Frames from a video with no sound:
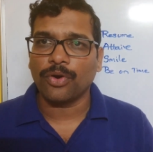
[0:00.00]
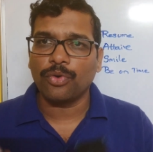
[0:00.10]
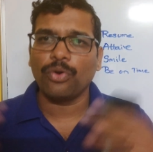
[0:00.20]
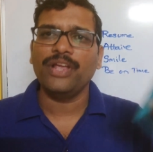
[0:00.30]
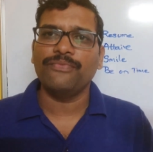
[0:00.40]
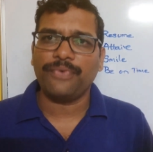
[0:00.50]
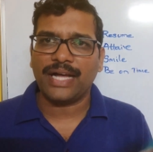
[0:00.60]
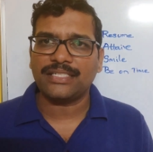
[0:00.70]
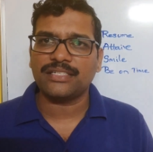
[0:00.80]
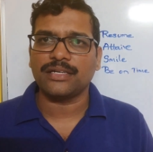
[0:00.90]
growing
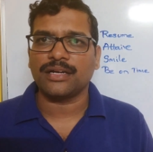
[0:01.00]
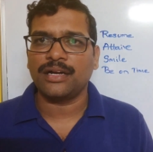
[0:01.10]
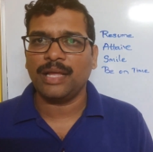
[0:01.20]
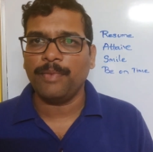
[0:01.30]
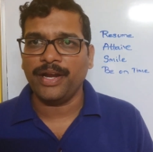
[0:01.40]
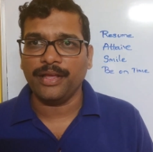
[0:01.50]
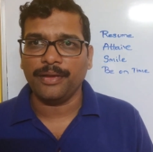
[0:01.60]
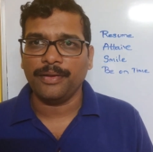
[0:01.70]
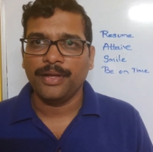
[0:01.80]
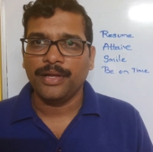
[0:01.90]
faster day by day.
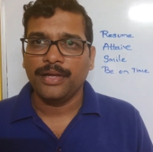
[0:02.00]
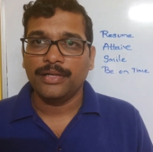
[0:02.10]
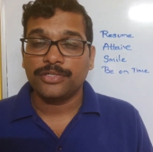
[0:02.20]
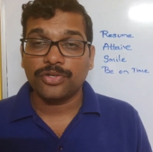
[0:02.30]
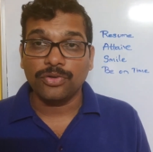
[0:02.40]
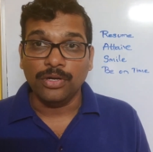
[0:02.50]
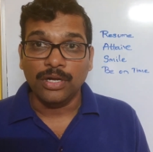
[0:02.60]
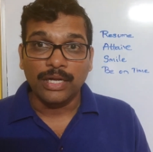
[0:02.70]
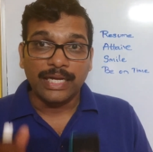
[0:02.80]
So